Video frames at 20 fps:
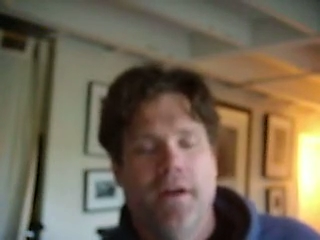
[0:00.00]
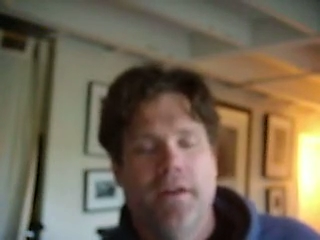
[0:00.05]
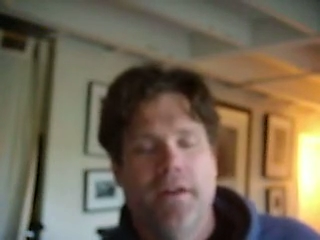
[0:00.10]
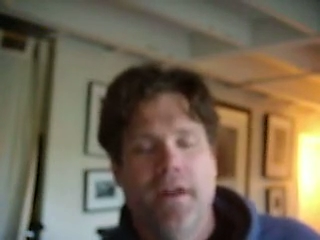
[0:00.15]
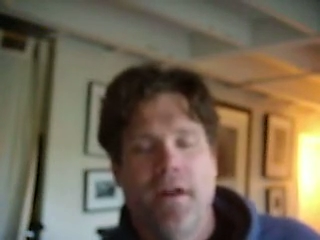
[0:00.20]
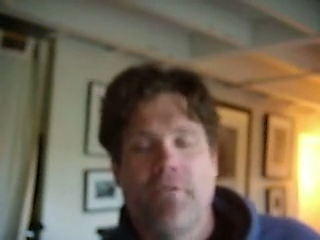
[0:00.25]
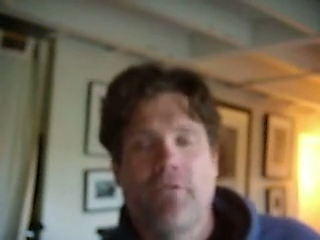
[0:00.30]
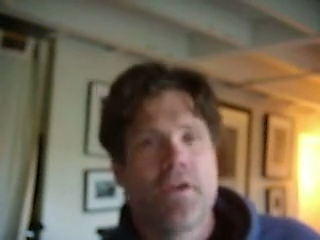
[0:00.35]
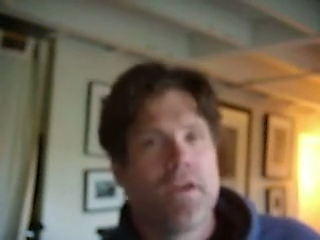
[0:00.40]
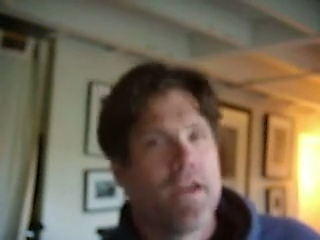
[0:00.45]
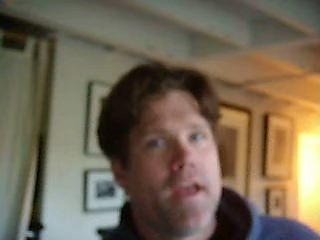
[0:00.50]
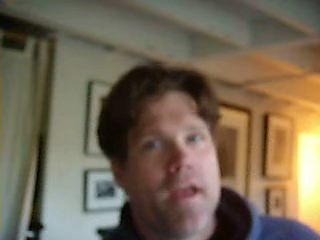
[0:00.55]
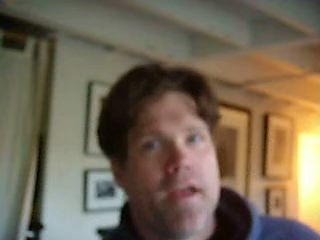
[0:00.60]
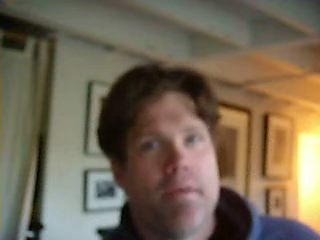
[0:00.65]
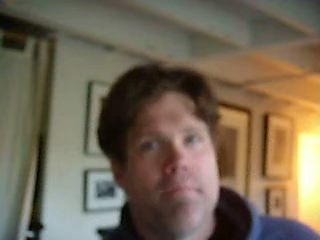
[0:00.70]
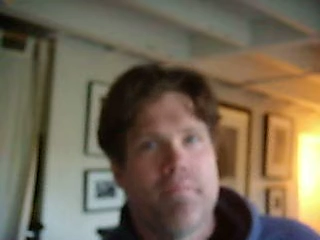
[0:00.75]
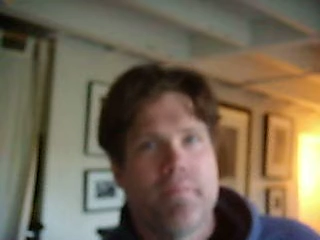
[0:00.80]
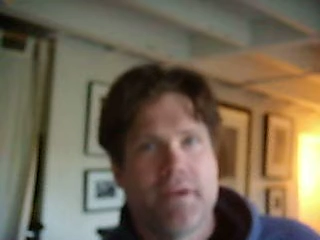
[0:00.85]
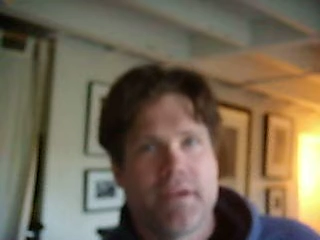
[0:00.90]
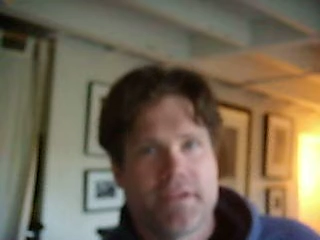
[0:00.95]
in every
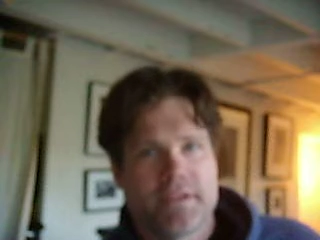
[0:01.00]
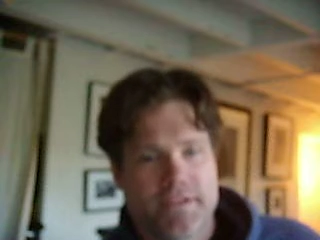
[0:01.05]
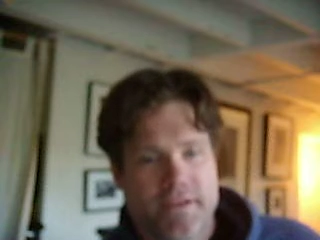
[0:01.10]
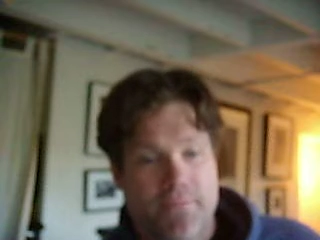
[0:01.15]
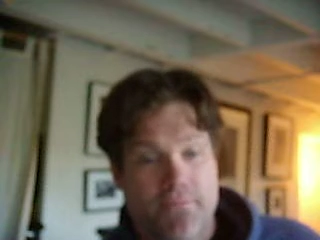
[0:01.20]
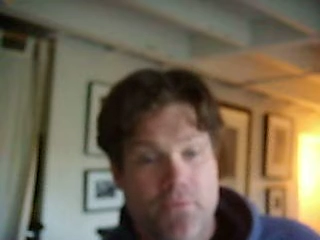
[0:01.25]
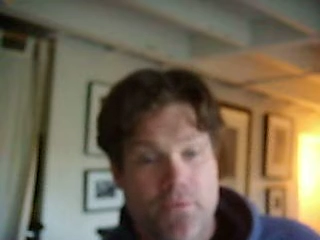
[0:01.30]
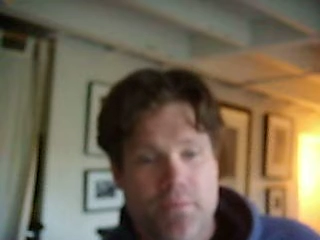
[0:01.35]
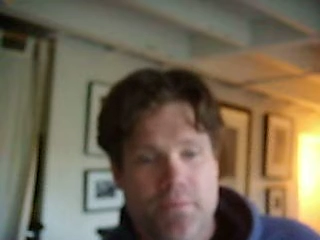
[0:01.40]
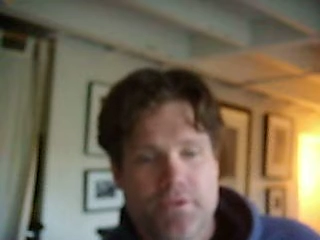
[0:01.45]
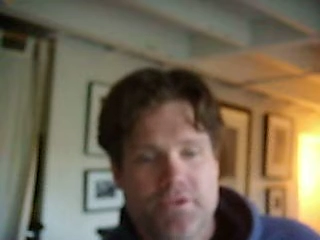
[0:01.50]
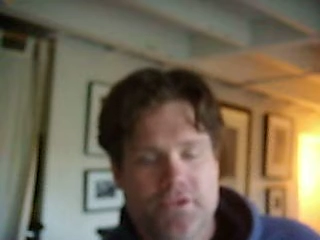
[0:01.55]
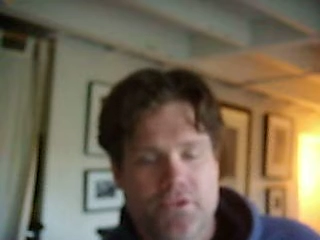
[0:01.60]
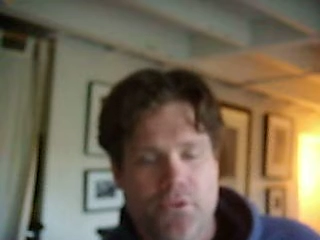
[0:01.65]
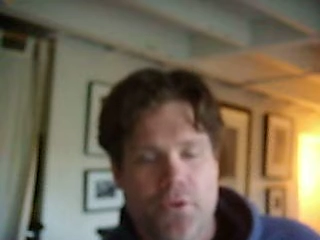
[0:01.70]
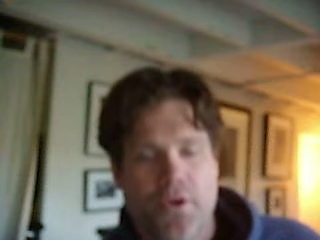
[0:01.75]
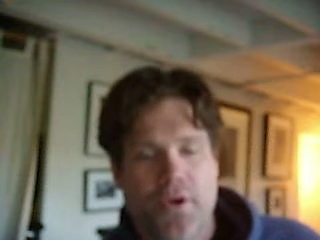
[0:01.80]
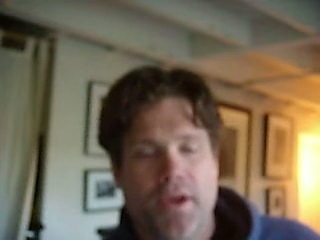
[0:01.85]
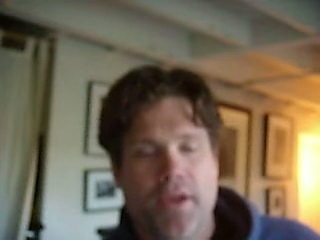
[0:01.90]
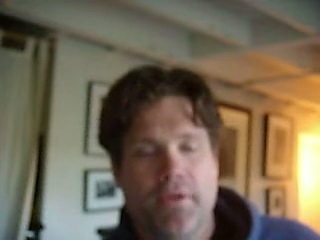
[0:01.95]
game except for
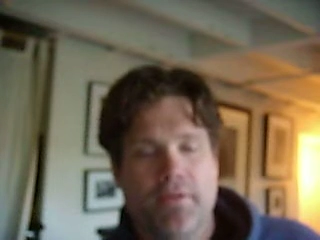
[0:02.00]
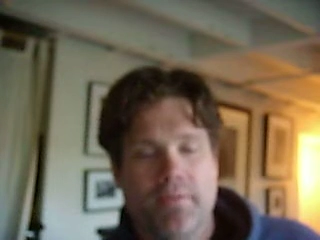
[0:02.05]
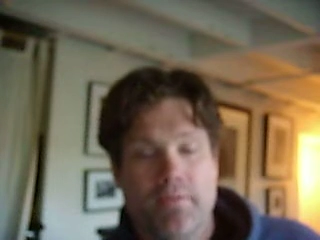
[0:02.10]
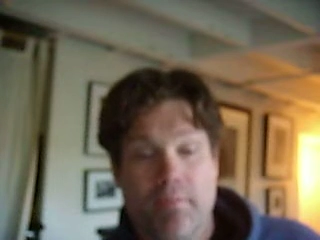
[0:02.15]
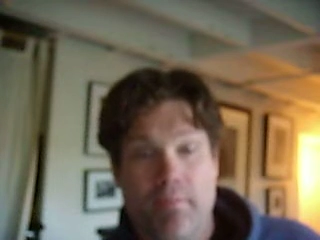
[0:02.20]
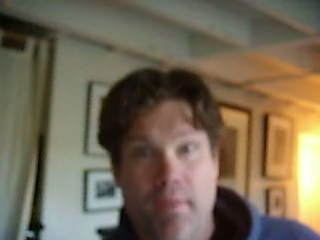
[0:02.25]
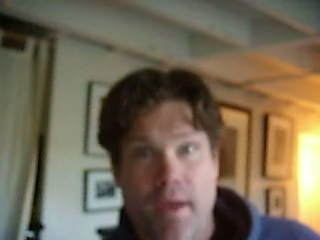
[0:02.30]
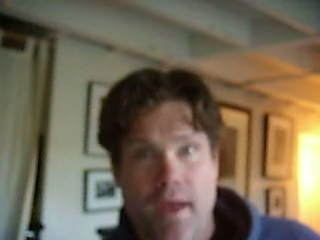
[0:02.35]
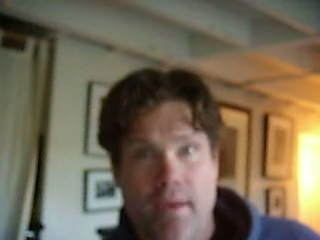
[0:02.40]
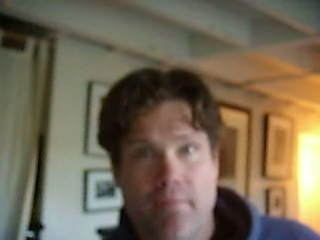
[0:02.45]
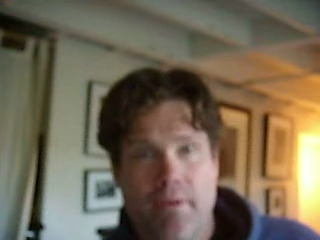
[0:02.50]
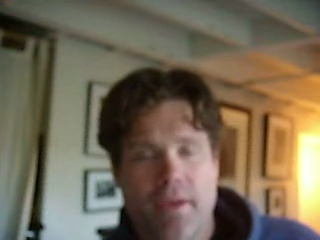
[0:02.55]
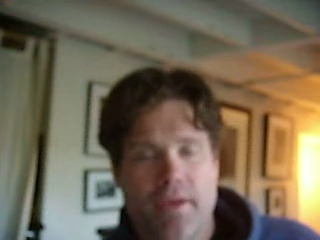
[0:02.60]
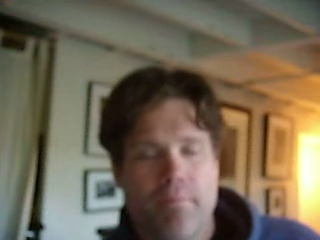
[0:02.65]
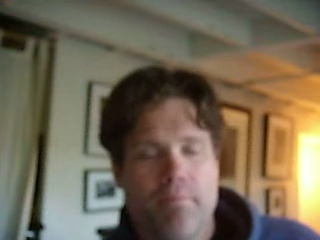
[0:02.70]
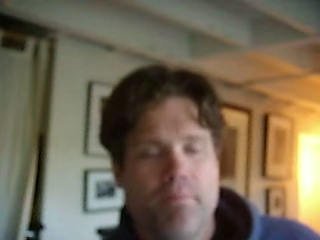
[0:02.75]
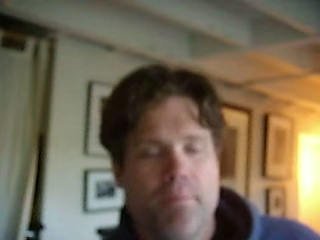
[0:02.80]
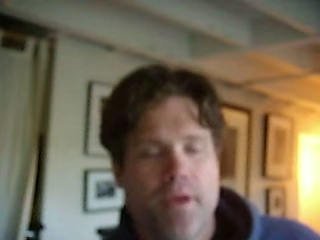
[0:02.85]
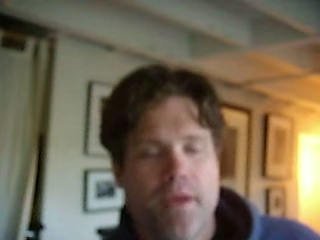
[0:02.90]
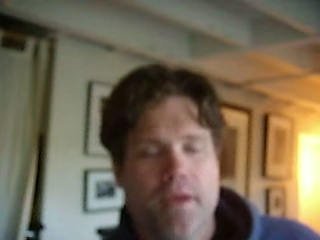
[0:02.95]
Missouri, maybe,
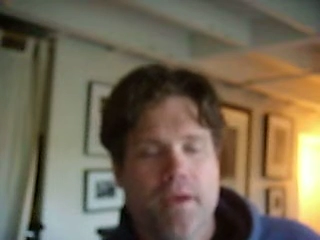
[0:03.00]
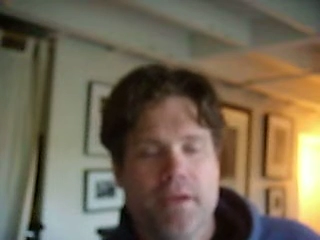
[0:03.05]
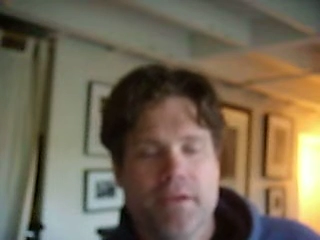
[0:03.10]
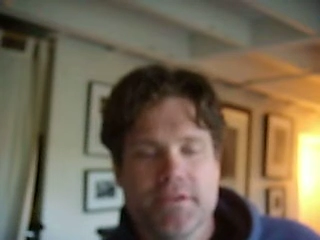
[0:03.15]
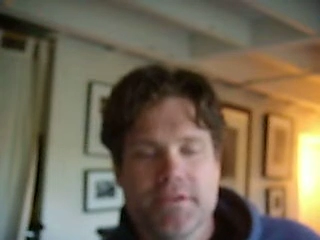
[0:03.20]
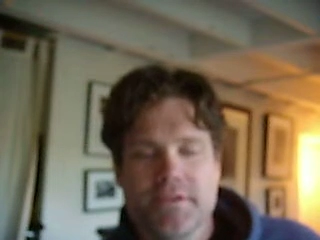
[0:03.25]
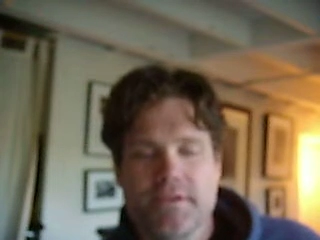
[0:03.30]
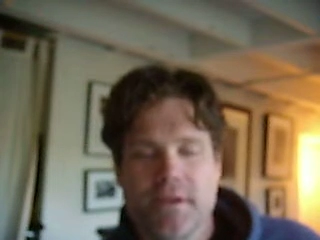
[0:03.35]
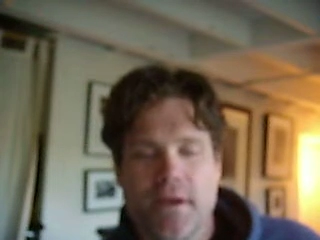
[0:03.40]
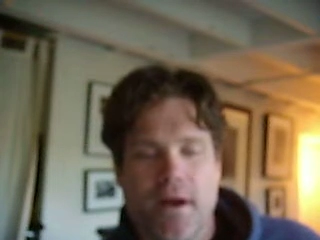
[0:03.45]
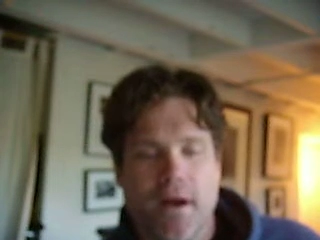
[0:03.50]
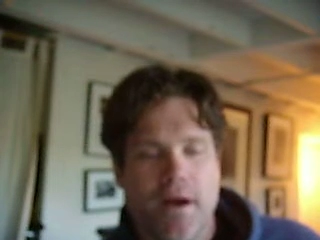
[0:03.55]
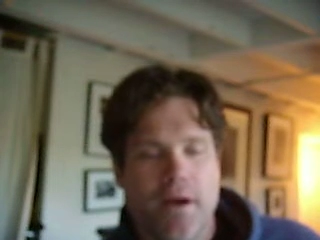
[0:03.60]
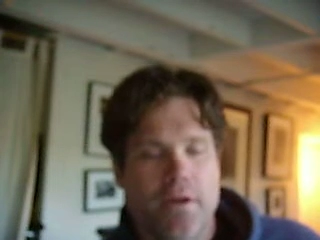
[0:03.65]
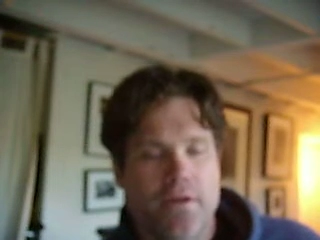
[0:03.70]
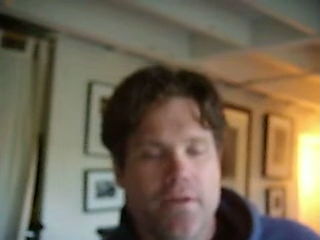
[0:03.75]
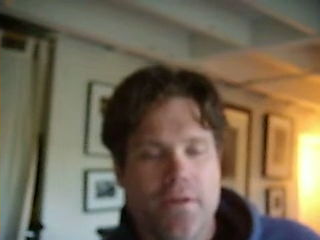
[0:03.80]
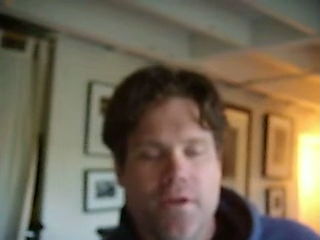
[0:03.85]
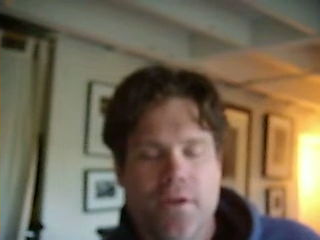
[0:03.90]
because uh,